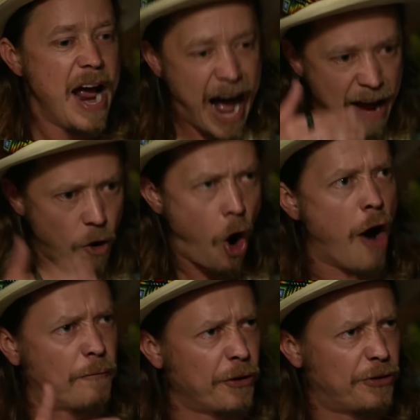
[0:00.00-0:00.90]
I've
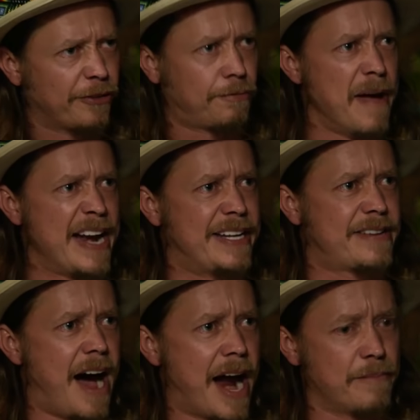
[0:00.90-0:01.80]
offered this many
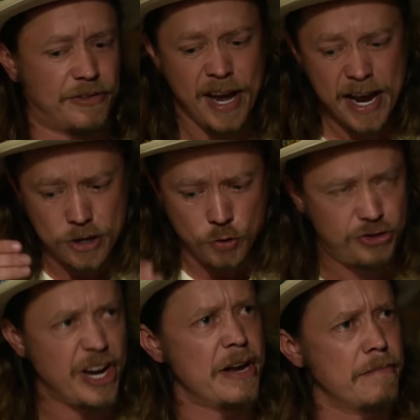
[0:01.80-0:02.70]
times. You
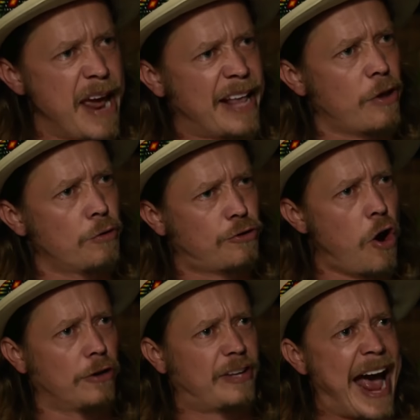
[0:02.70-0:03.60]
didn't make those
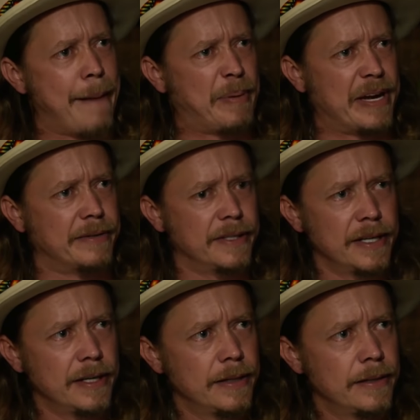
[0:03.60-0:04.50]
calls happen.
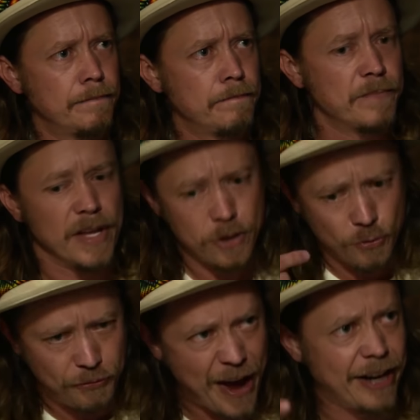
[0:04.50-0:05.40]
You
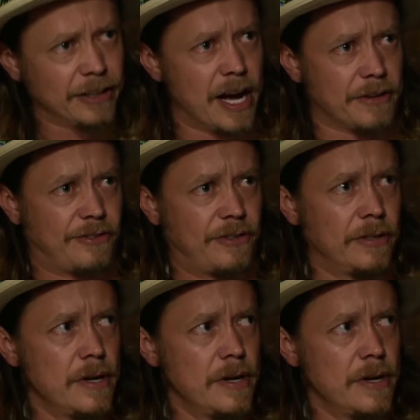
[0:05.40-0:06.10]
failed us.